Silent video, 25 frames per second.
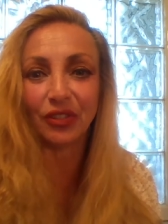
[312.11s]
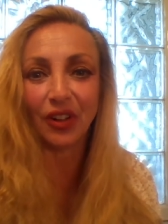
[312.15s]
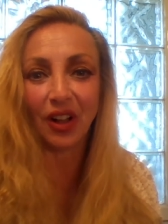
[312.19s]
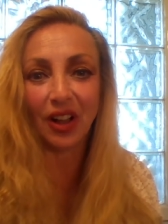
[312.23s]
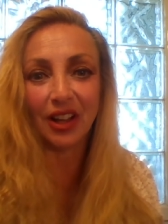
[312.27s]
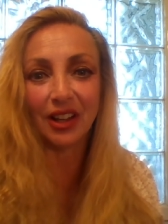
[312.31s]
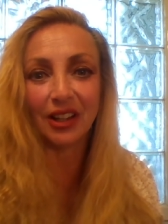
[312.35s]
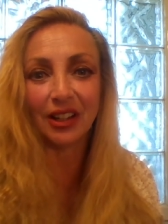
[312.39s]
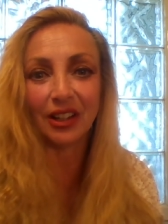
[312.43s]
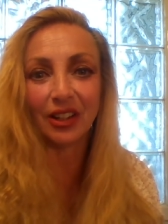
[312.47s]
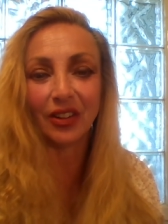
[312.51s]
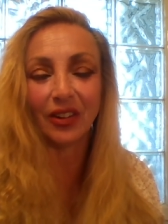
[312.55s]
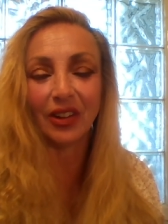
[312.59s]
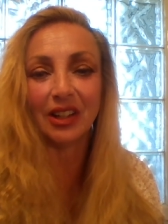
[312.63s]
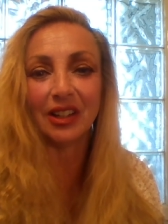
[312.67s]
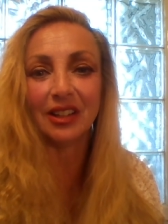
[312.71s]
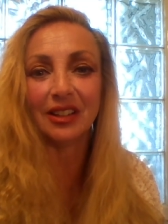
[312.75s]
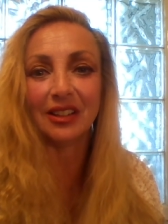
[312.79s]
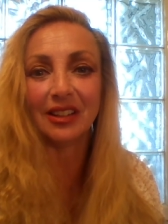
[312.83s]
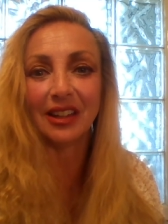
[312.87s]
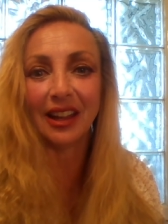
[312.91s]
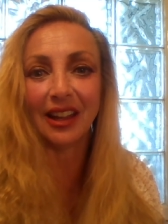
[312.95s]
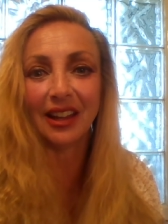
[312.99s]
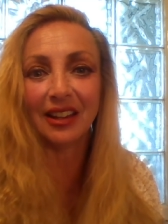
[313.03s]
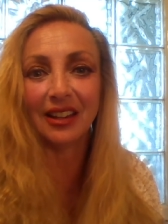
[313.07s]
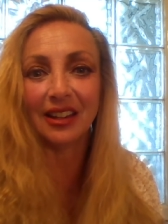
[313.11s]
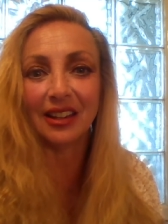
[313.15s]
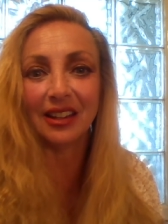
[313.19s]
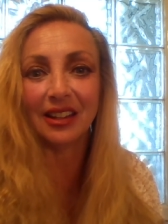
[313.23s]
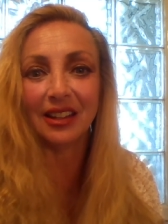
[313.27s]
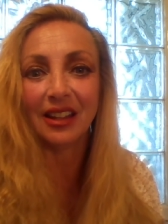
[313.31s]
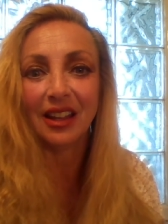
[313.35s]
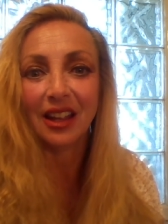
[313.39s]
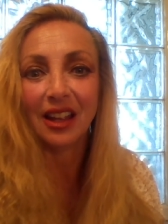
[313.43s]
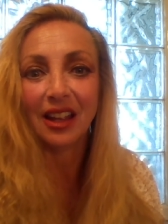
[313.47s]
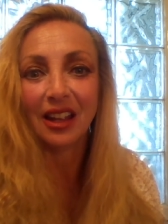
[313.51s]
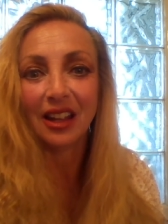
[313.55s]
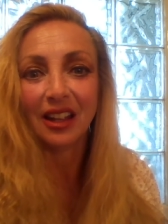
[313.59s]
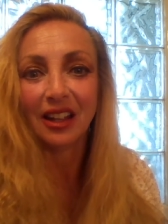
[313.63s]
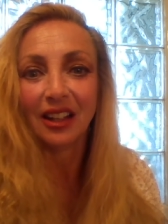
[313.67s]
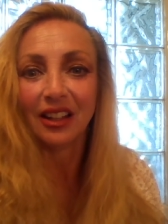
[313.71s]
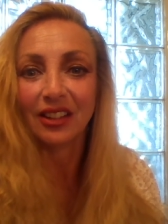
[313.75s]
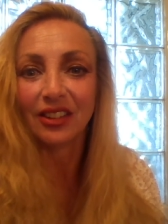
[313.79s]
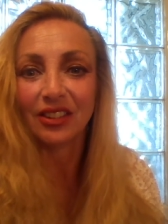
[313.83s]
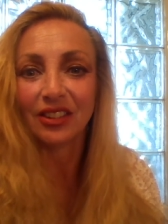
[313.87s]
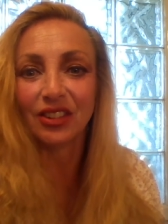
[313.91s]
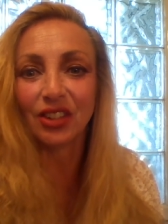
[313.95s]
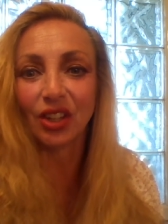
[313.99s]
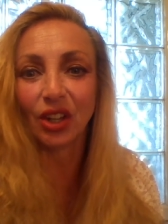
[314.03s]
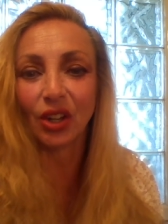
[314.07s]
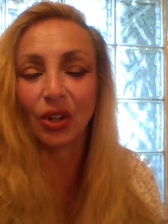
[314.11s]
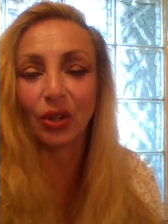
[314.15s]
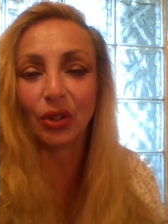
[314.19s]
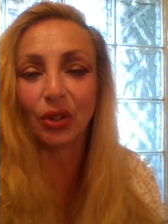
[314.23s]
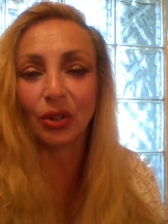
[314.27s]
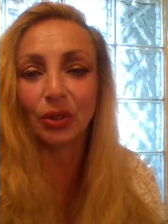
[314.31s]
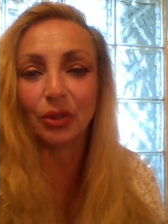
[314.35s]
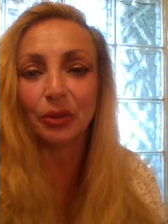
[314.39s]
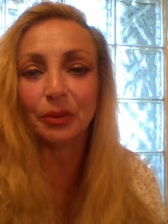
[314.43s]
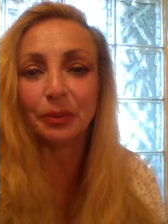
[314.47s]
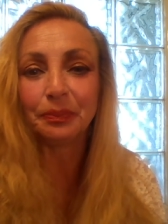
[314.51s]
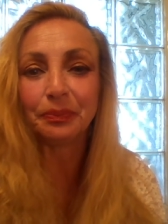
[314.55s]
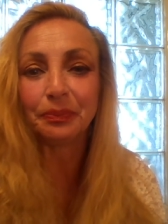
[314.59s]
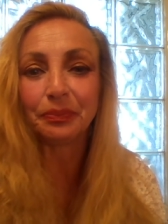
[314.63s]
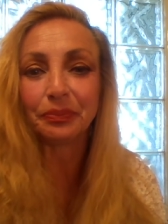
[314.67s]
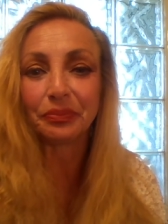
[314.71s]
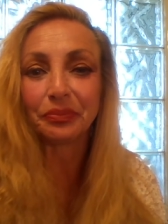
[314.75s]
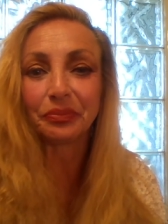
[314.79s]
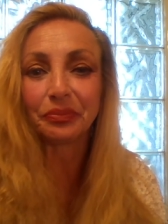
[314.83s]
fine and great and dandy. So